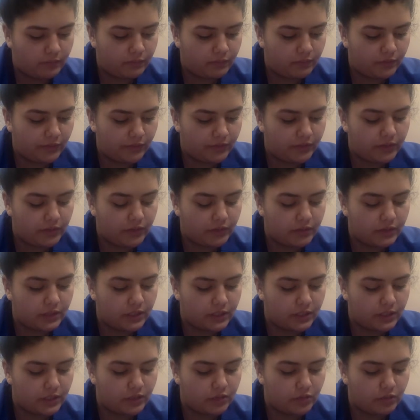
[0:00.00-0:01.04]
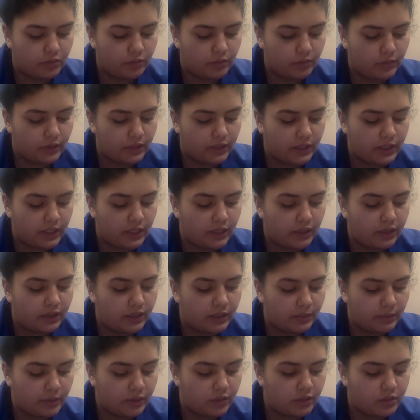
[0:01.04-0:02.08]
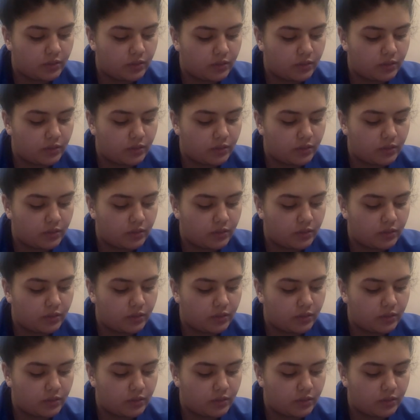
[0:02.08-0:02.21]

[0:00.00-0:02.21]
5TU/0.1 mLs.